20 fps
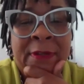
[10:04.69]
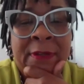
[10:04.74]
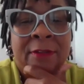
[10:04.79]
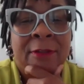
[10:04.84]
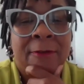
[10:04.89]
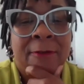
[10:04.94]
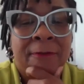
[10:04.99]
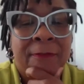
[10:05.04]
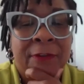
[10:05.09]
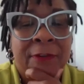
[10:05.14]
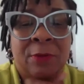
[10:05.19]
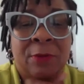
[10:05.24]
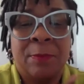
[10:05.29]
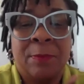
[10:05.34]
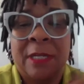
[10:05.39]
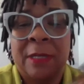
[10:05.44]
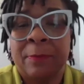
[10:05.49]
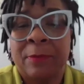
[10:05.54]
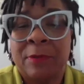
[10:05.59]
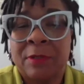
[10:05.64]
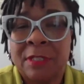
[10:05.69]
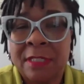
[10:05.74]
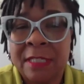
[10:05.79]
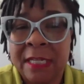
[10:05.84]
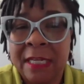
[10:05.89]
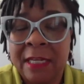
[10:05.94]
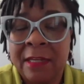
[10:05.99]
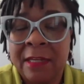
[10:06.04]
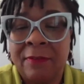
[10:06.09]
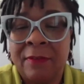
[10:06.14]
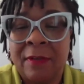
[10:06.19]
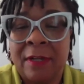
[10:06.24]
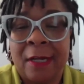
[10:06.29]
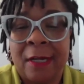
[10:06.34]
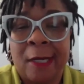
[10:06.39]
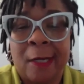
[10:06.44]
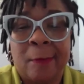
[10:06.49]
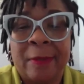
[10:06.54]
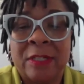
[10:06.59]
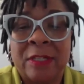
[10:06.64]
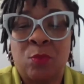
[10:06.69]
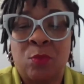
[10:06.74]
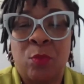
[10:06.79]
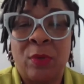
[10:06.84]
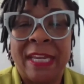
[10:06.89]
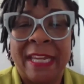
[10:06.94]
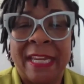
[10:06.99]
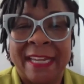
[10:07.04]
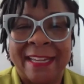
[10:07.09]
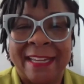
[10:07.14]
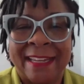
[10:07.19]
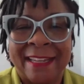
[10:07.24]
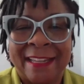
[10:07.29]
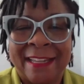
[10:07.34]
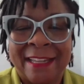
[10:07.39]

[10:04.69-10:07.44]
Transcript: The fear of being perceived as weak